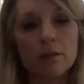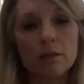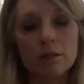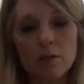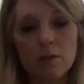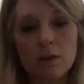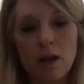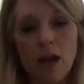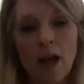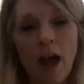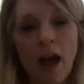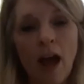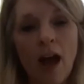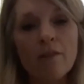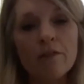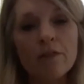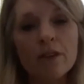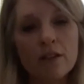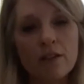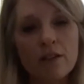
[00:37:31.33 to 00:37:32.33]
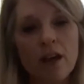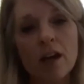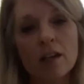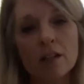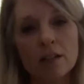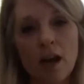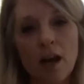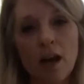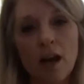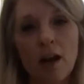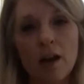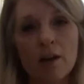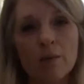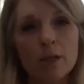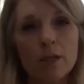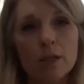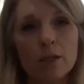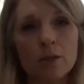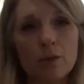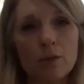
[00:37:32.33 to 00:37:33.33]
having that time
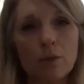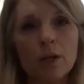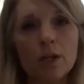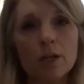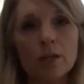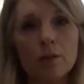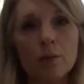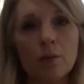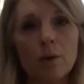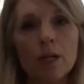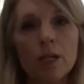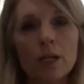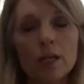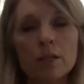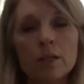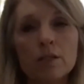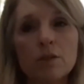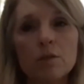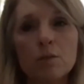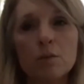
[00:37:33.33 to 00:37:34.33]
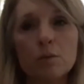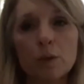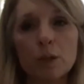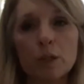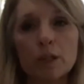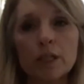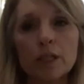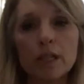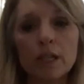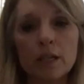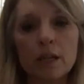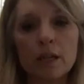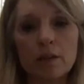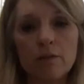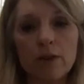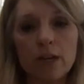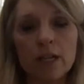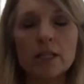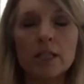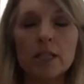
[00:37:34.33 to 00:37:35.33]
in 2020 to really
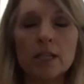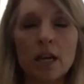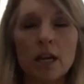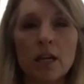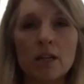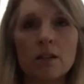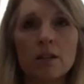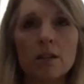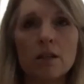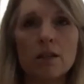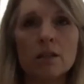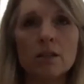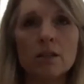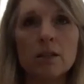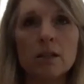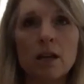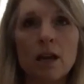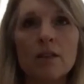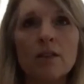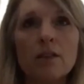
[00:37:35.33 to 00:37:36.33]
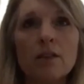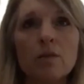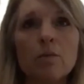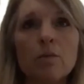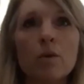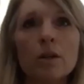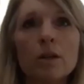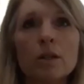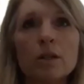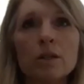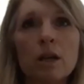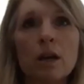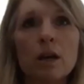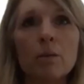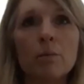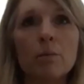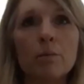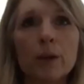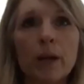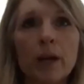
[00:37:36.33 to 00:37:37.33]
investigate this, I think, was a
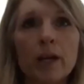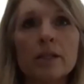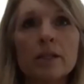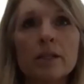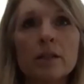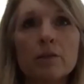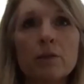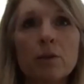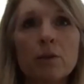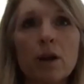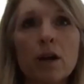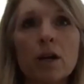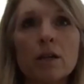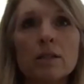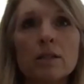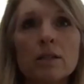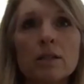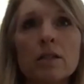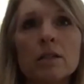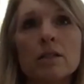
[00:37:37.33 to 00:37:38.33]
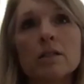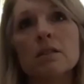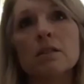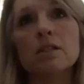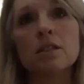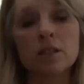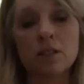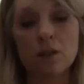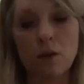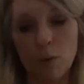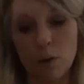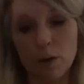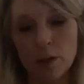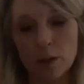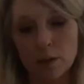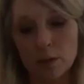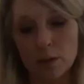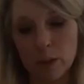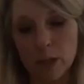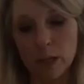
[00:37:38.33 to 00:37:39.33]
blessing for us, and is just going
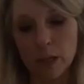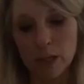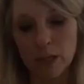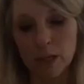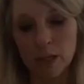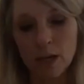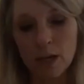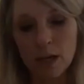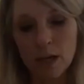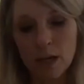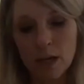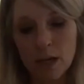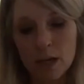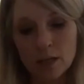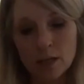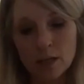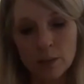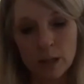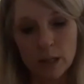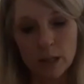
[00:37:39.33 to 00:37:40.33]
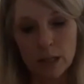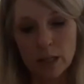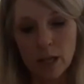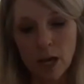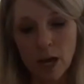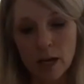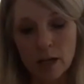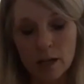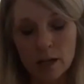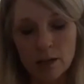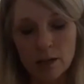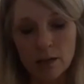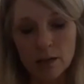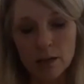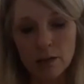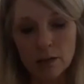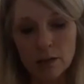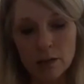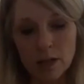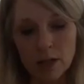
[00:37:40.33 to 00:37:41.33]
to be something that
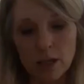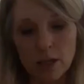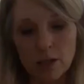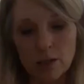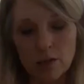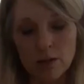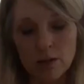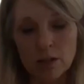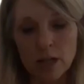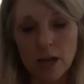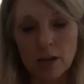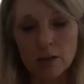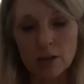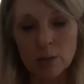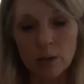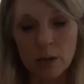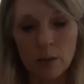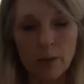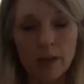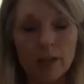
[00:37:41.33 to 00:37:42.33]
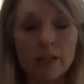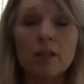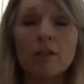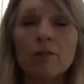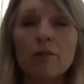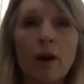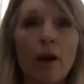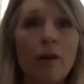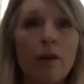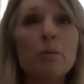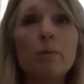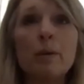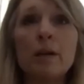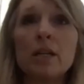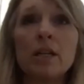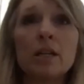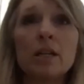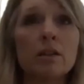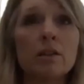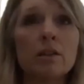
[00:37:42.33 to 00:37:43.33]
turns out to be a blessing for everybody
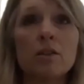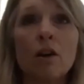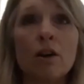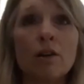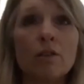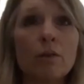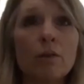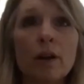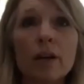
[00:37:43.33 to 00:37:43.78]
in the long run.